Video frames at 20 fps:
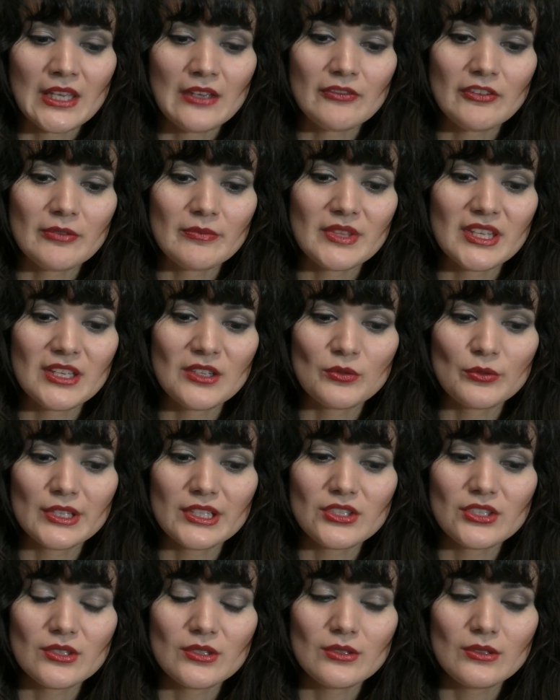From the
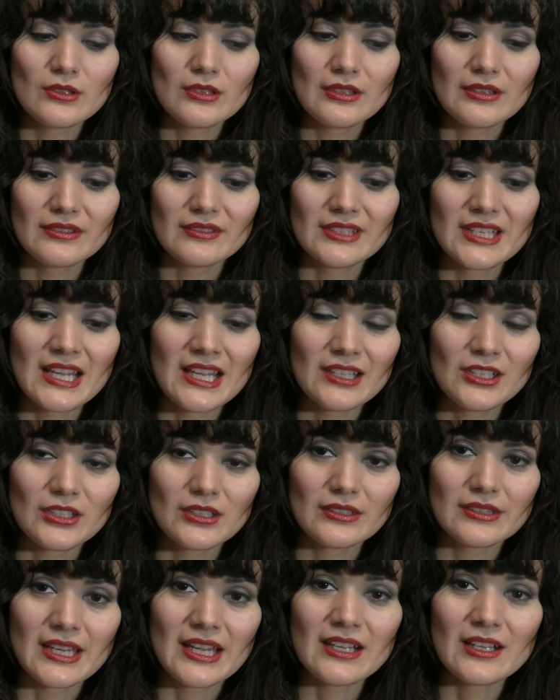original,
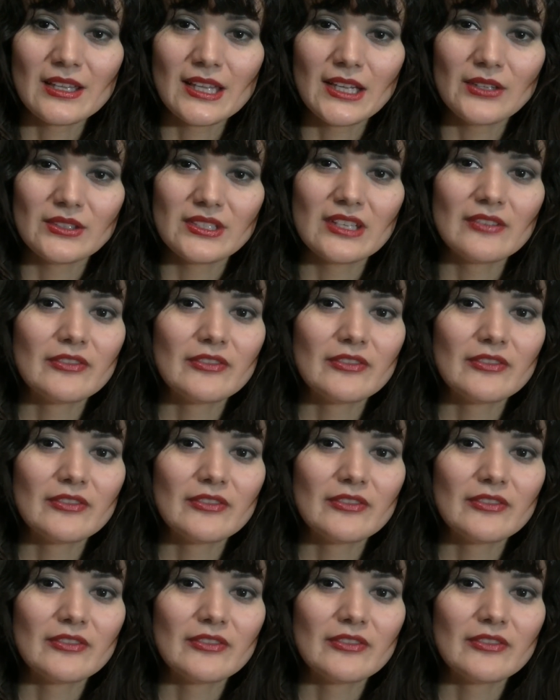that clown